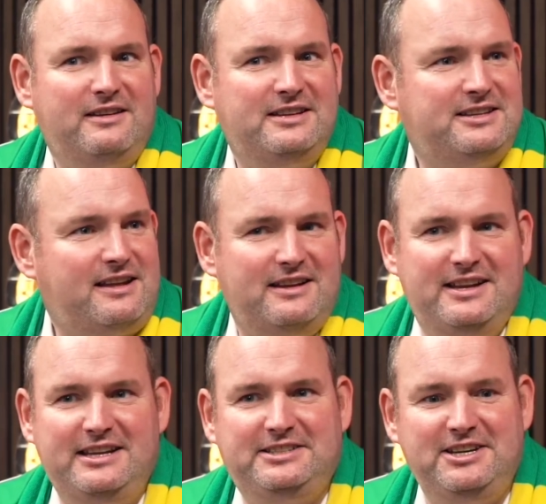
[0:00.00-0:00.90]

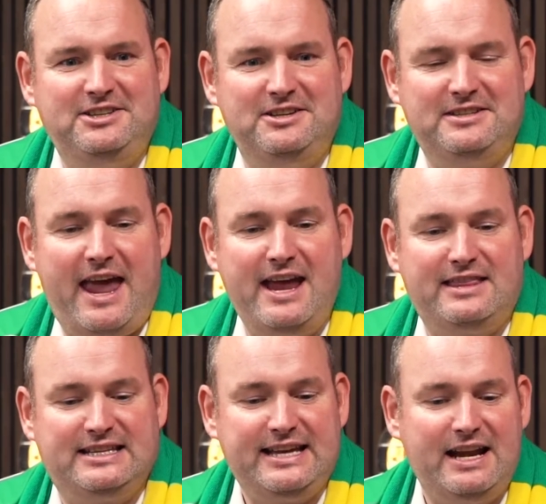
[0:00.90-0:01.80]
decisions,
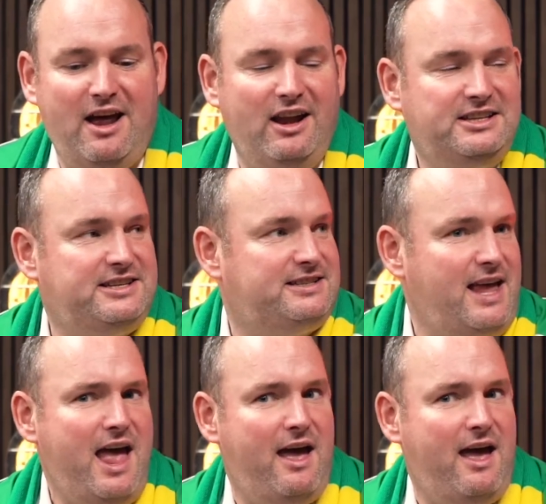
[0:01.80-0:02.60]
the technology's there.